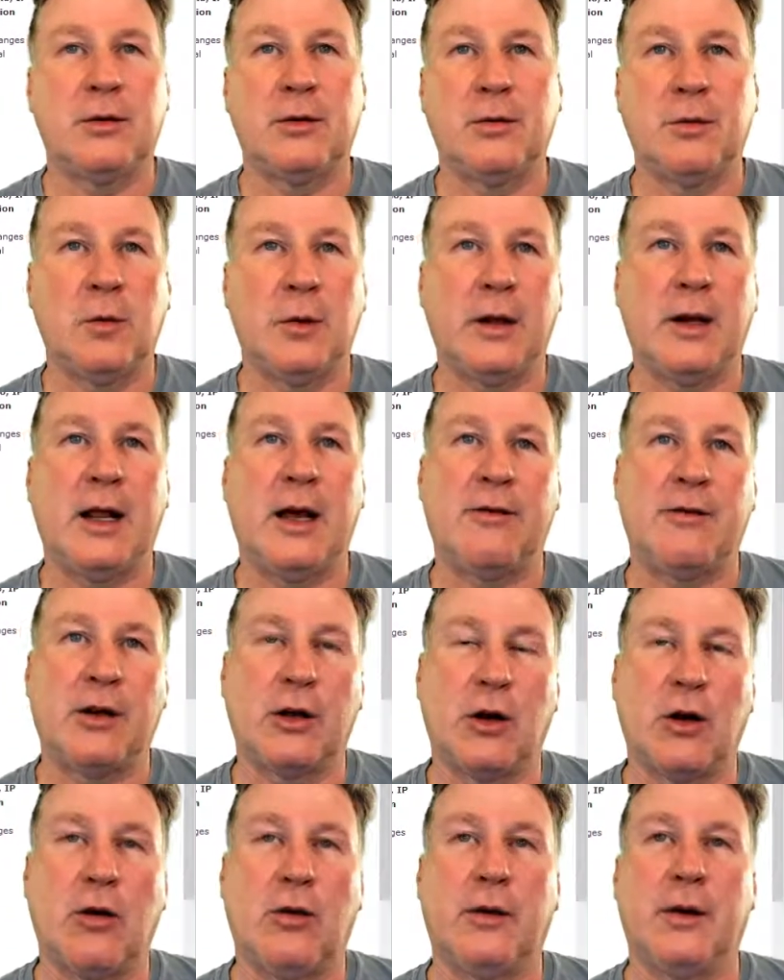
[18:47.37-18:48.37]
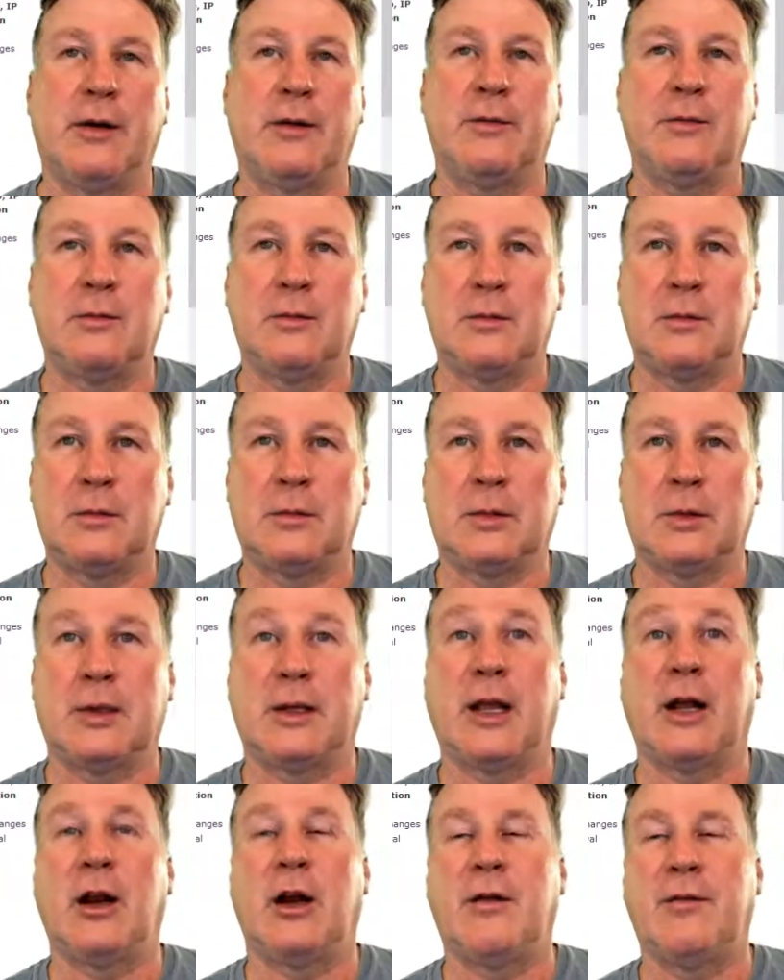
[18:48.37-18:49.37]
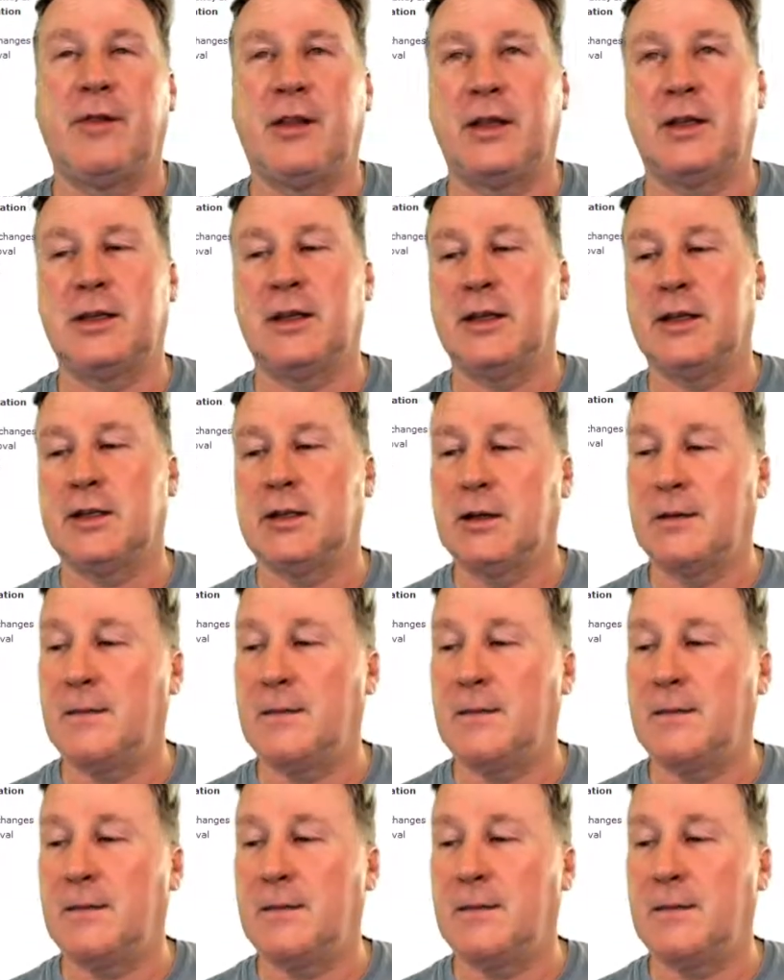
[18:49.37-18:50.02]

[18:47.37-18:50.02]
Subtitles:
we'd have to go and get off of this list.